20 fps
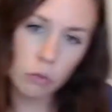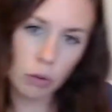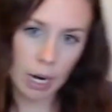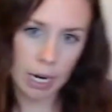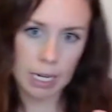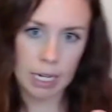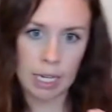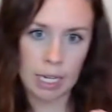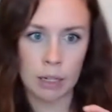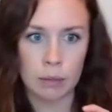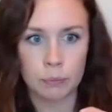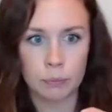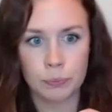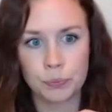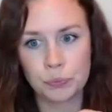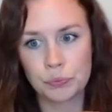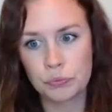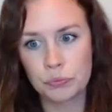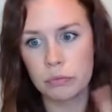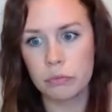writing.
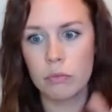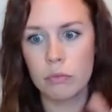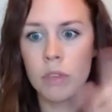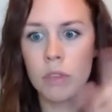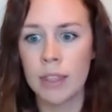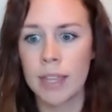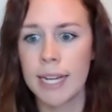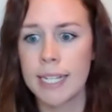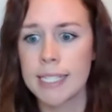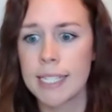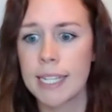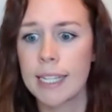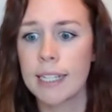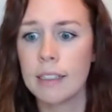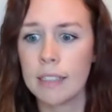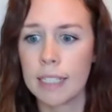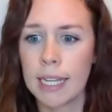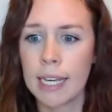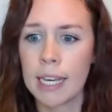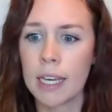That's in
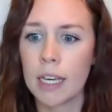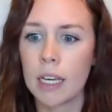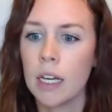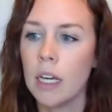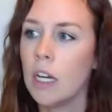the link.